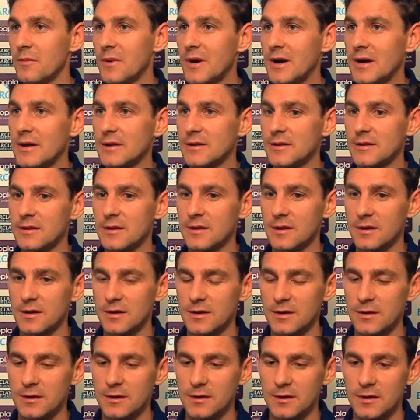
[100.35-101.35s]
but
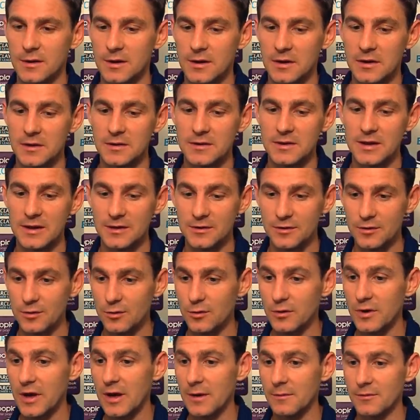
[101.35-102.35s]
uh, the
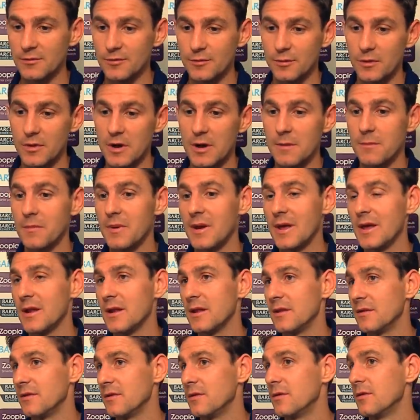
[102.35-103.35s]
two games where I
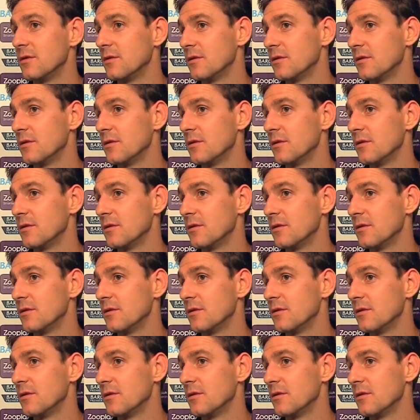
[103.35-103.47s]
played at,